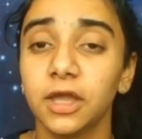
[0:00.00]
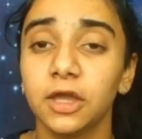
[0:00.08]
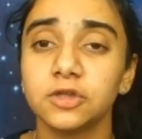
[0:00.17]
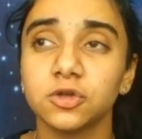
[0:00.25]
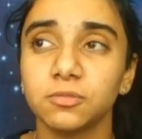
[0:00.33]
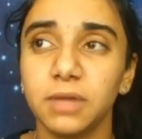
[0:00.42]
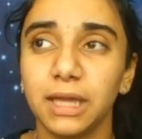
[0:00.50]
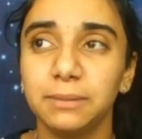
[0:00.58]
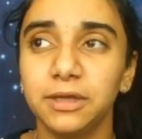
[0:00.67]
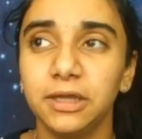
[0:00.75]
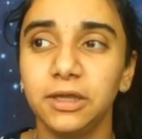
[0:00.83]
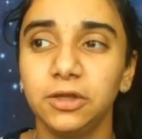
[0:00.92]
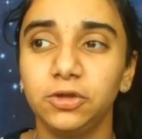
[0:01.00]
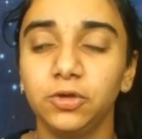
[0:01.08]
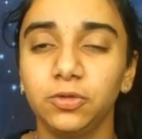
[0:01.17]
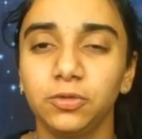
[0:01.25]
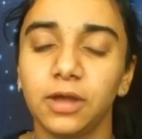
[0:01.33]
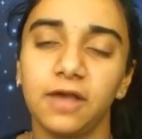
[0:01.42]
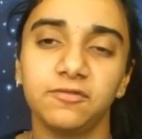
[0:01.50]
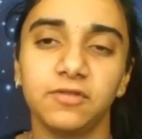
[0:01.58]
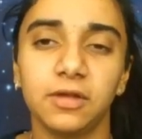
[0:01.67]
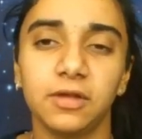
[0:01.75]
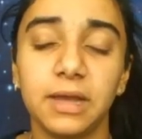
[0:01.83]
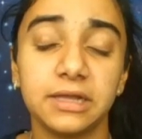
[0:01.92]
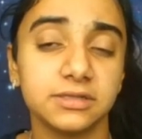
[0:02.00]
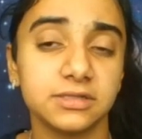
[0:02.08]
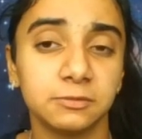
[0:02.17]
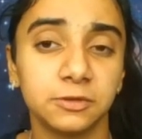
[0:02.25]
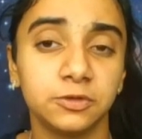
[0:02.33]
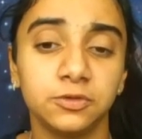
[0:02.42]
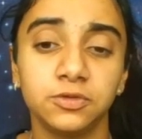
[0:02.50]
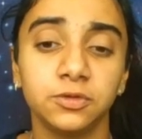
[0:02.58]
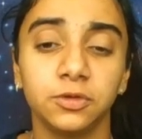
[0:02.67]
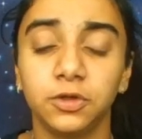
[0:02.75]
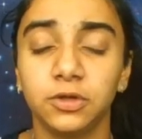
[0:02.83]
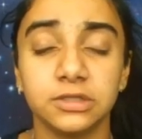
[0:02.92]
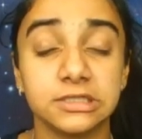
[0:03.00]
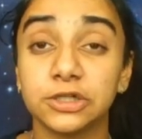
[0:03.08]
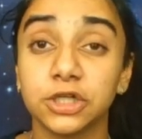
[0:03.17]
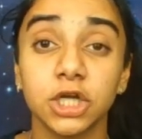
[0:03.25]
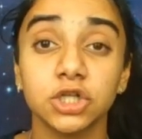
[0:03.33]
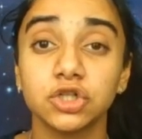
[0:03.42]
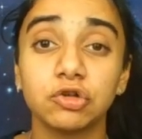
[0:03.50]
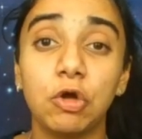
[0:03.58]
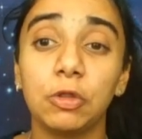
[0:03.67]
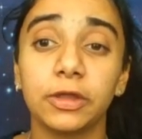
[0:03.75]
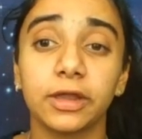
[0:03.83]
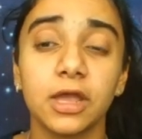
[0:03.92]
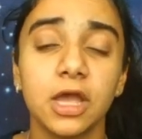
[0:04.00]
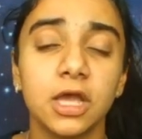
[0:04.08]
So maybe you have met someone who you consider controlling,